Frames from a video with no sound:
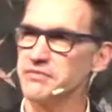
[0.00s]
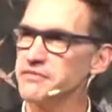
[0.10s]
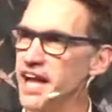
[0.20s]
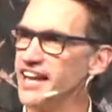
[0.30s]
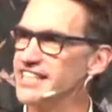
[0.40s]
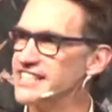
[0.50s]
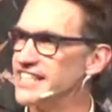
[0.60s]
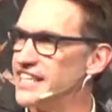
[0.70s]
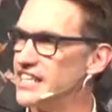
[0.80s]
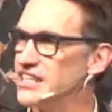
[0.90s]

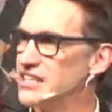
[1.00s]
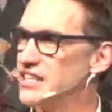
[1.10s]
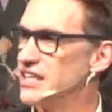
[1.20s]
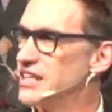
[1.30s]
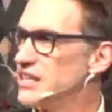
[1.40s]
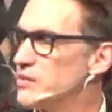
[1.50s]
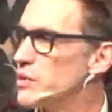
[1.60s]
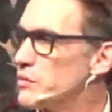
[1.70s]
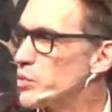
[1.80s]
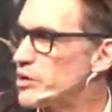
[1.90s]
Finding
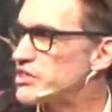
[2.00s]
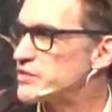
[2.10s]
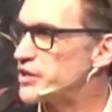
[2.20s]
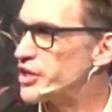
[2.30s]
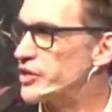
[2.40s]
what works for you.